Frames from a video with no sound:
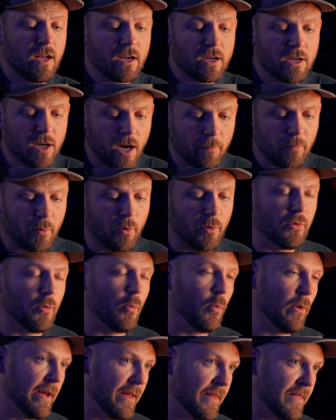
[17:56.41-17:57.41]

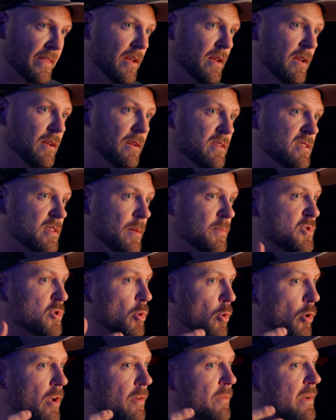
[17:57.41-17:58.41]
coupled with some
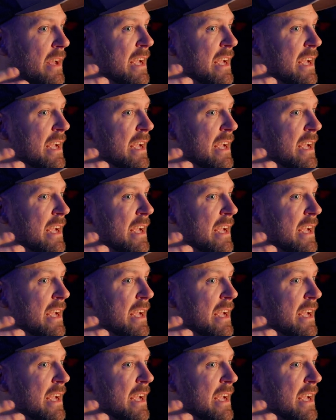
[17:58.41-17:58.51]
sort of